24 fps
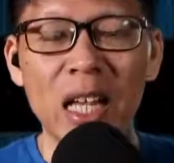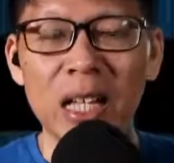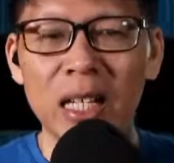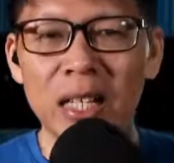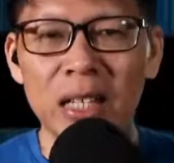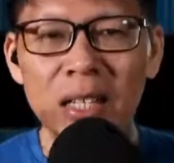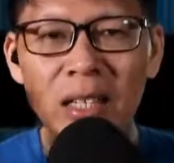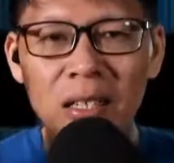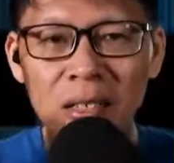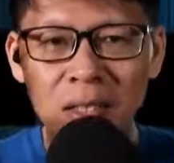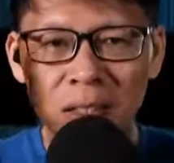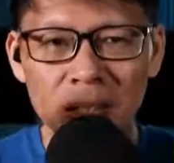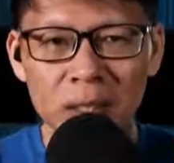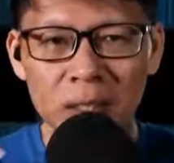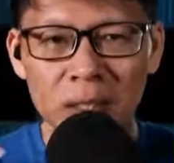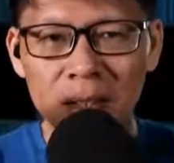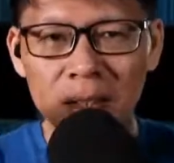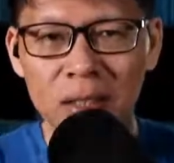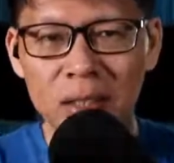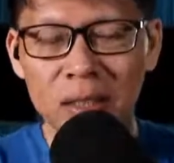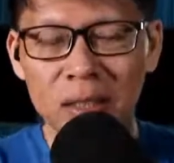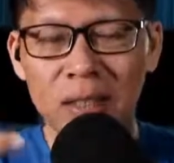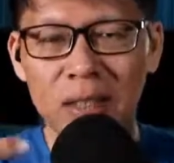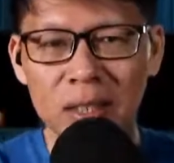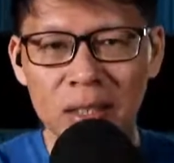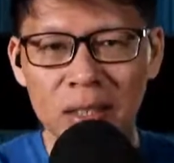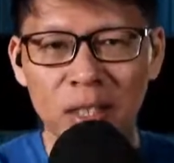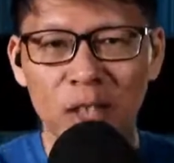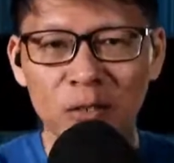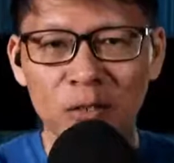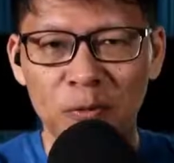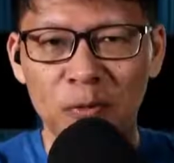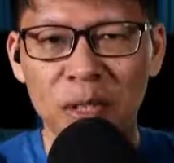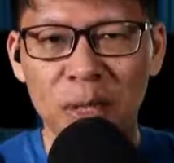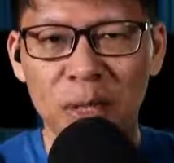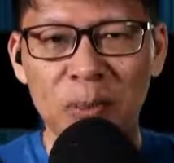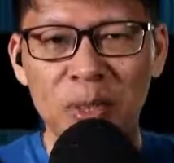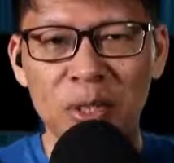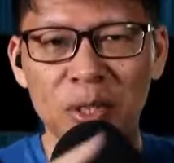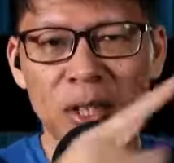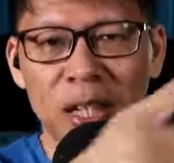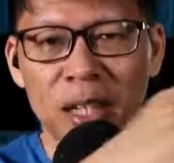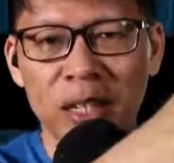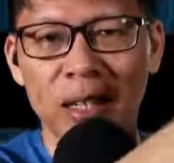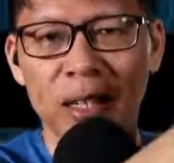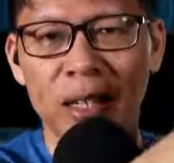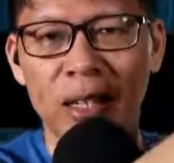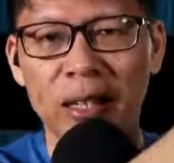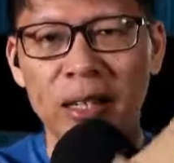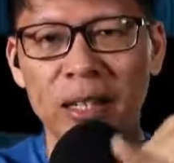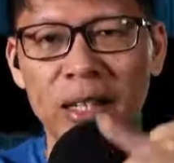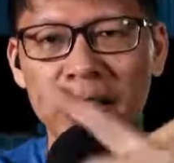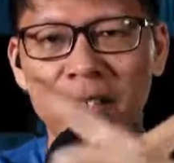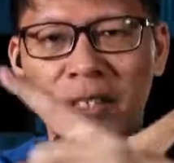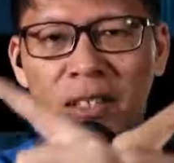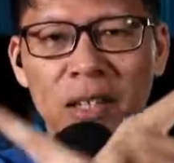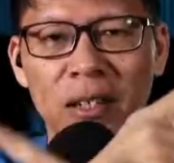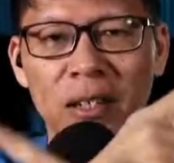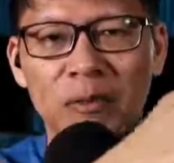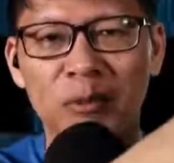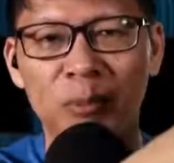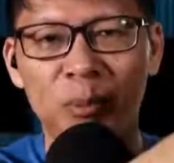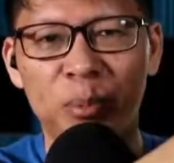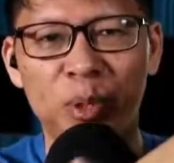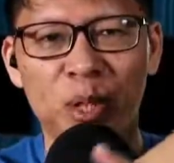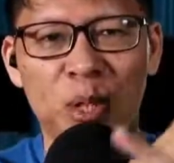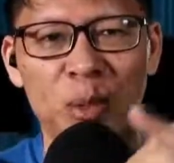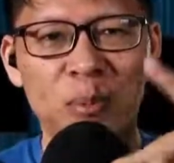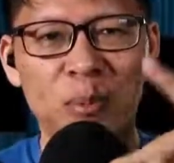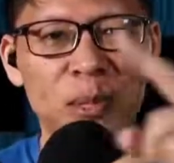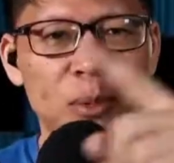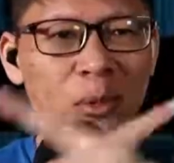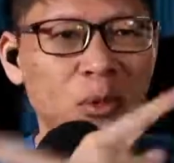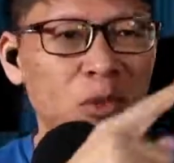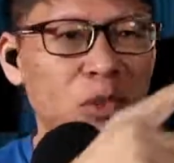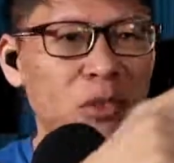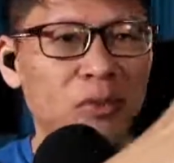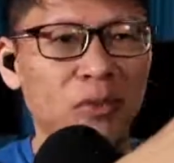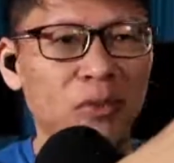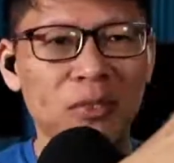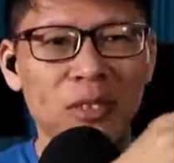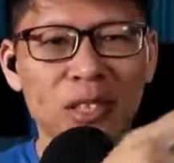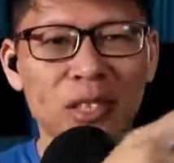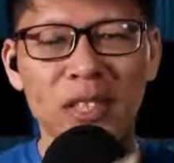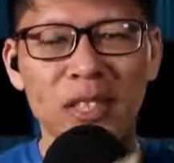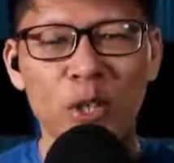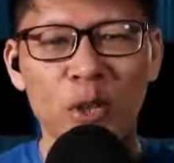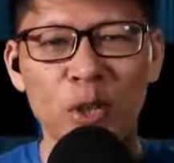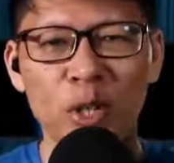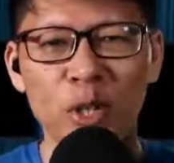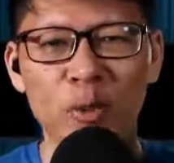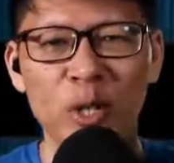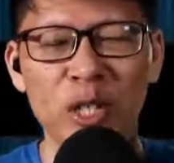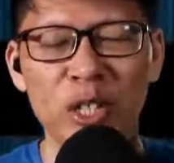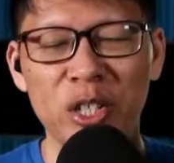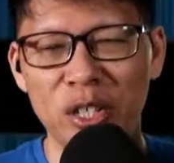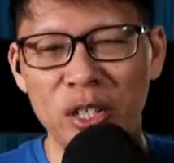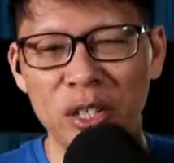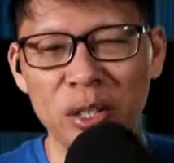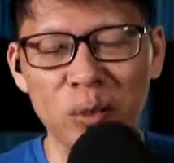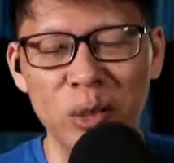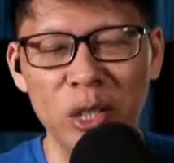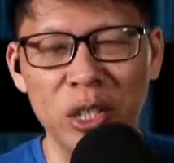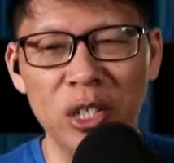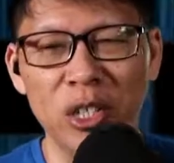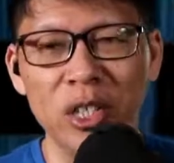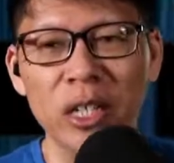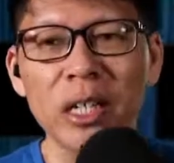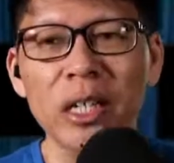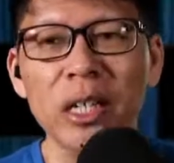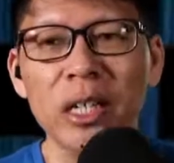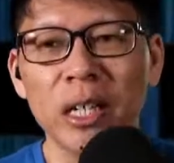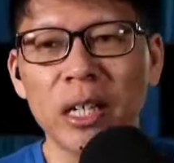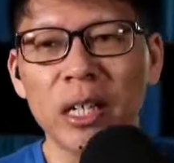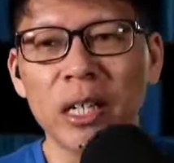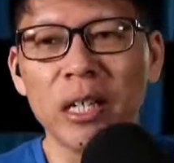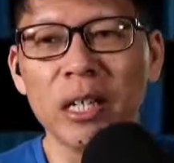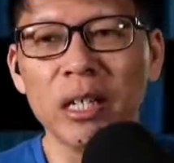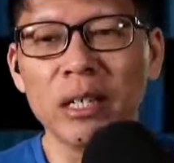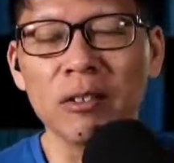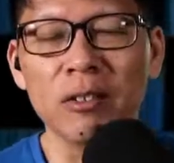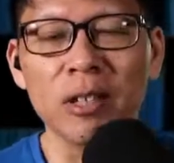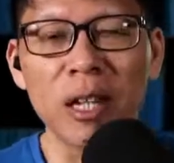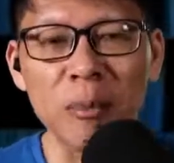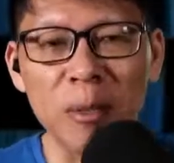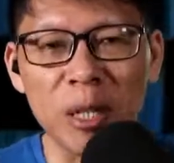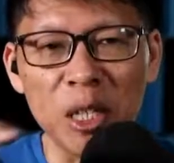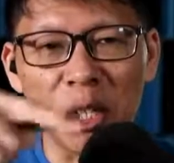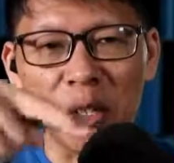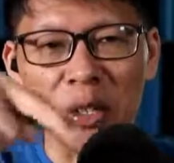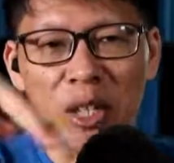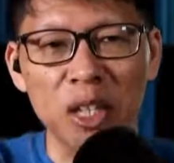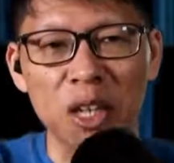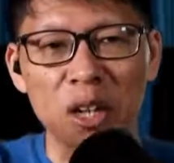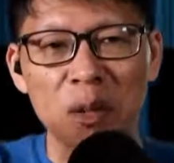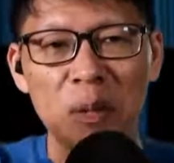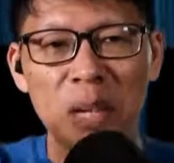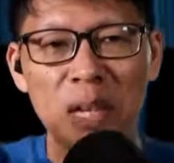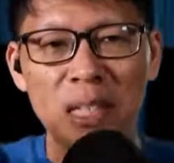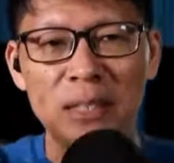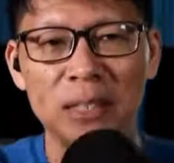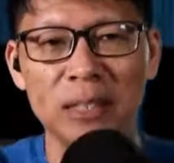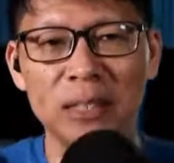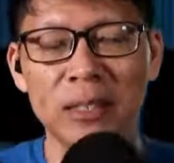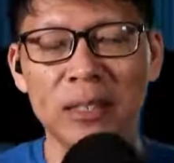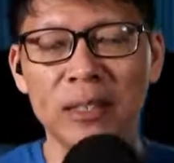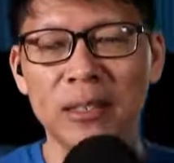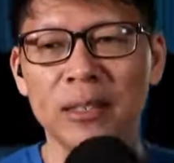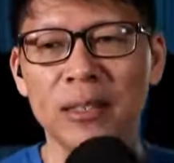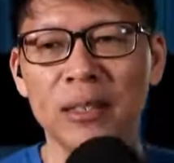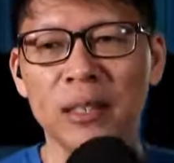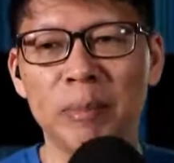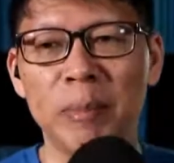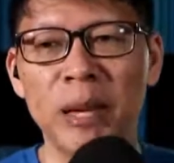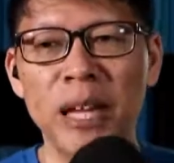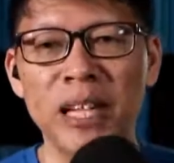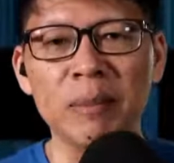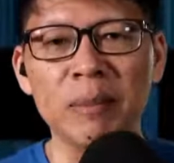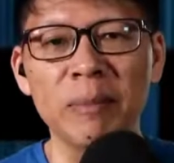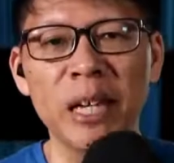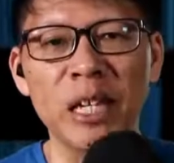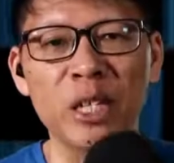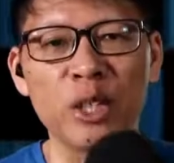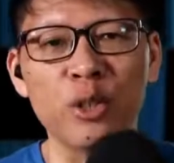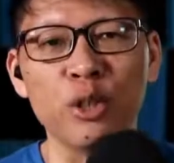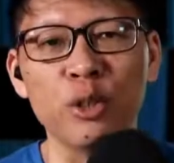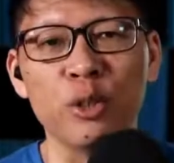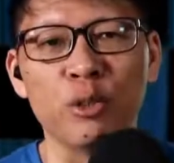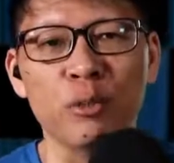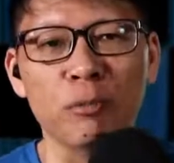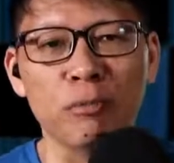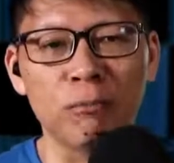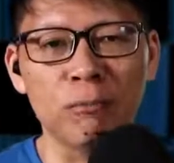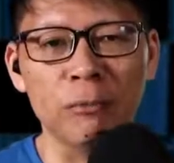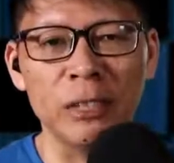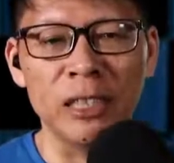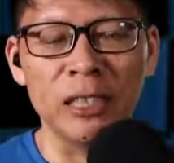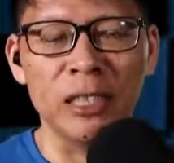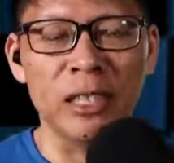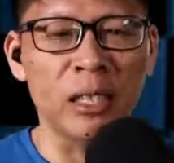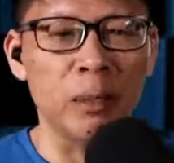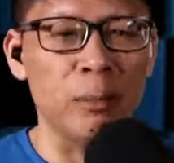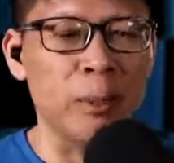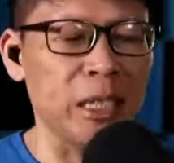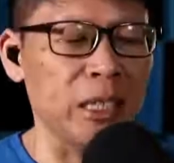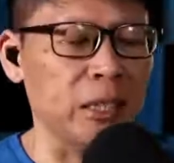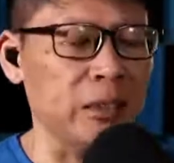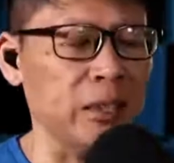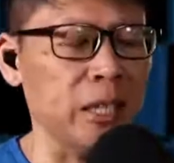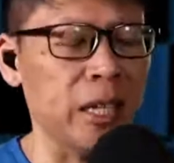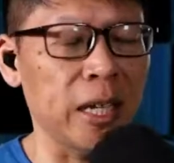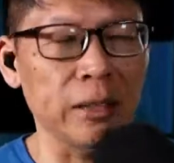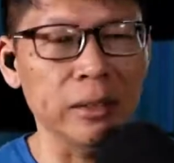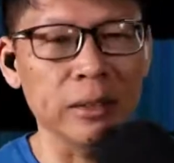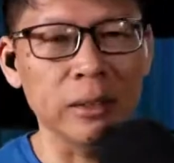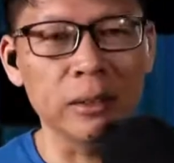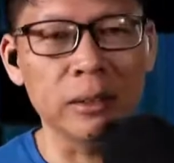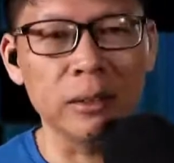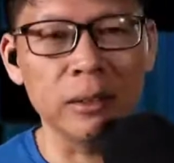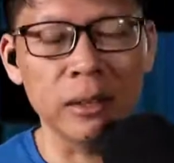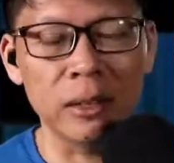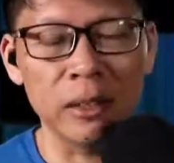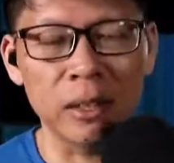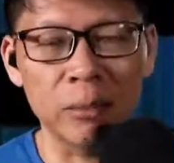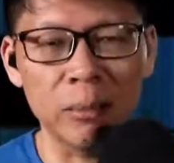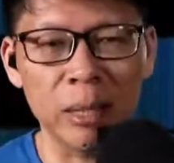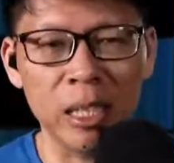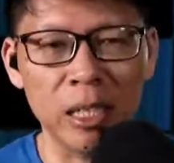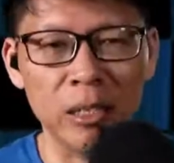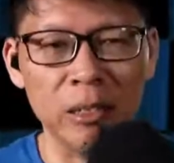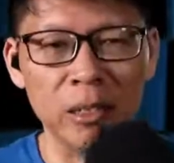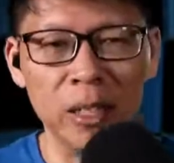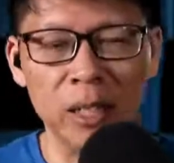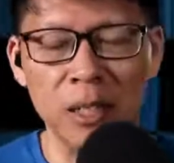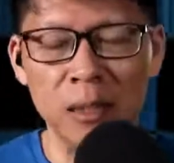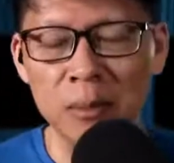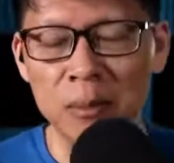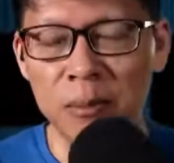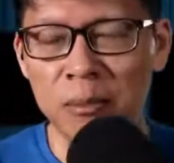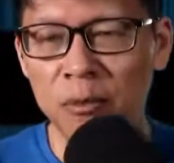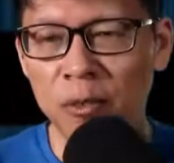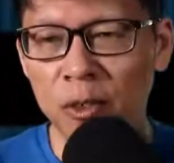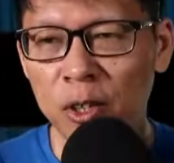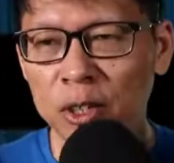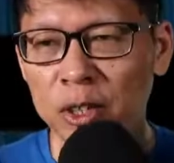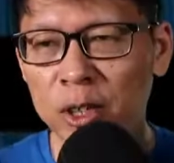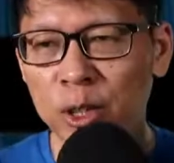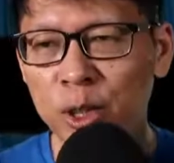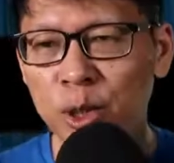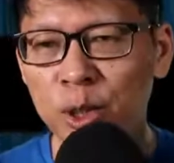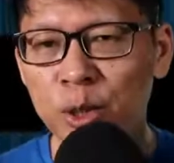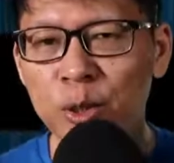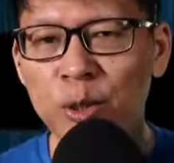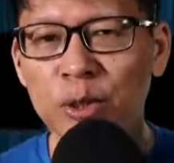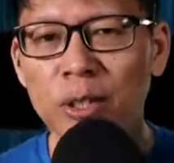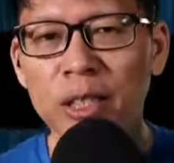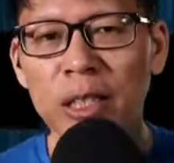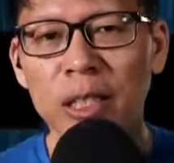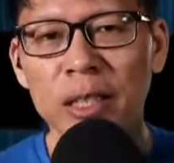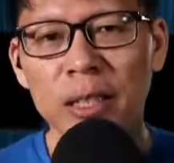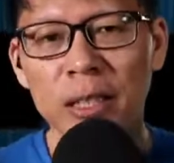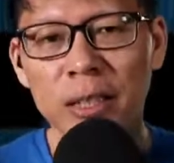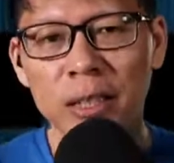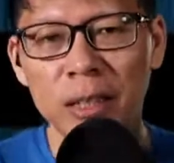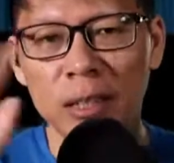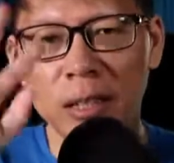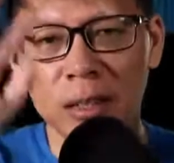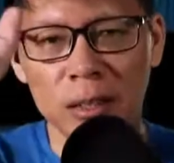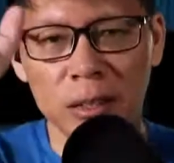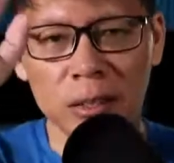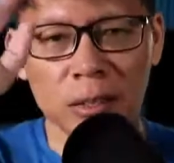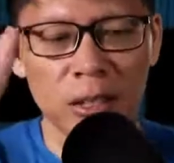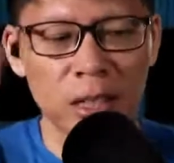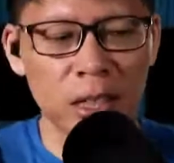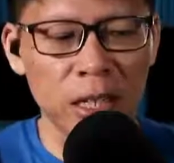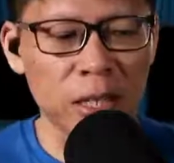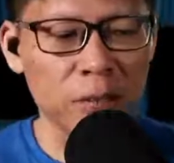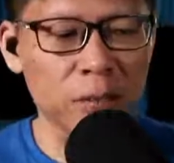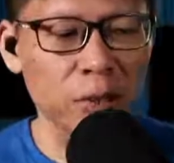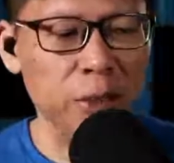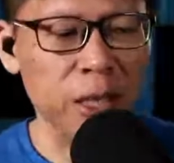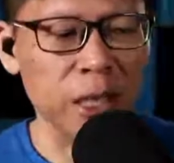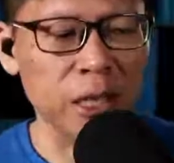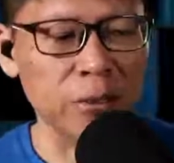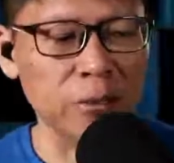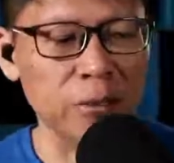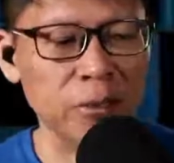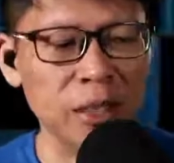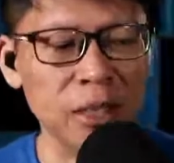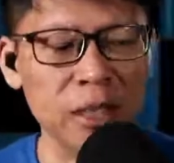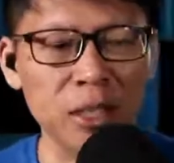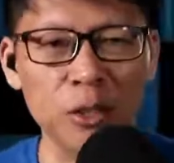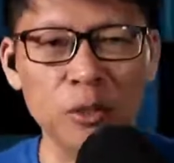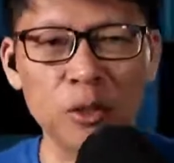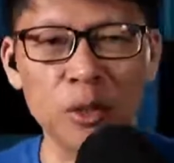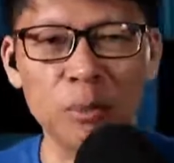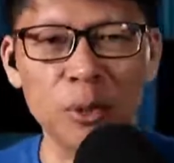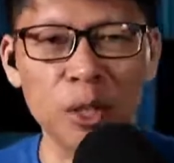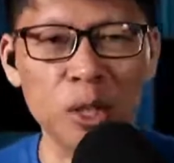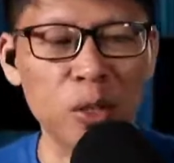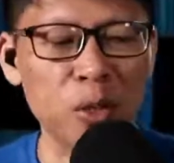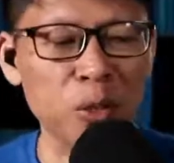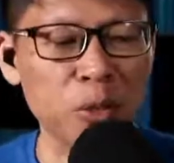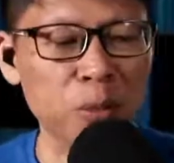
It's not flipped, so I kind of have problems with knowing which is which. So let me know in the comments, the Better Show. Is that a better title? Is that a better theme for the show? Good night, everyone. See you tomorrow.